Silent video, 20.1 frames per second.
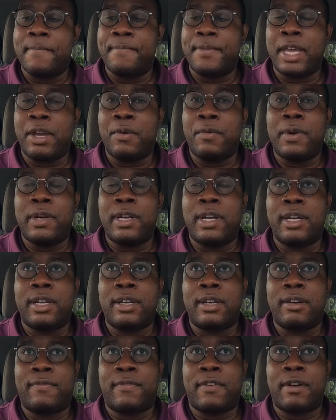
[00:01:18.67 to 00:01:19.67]
they would
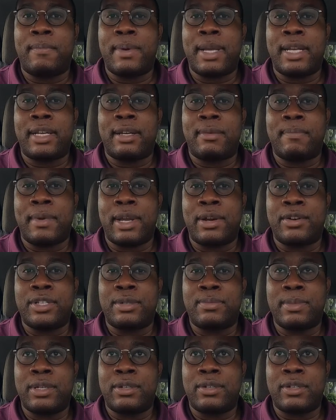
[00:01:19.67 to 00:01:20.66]
ferment
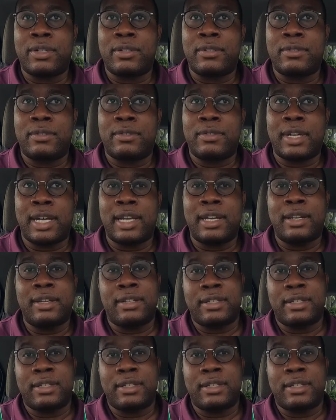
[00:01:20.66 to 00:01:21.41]
mare's milk, right?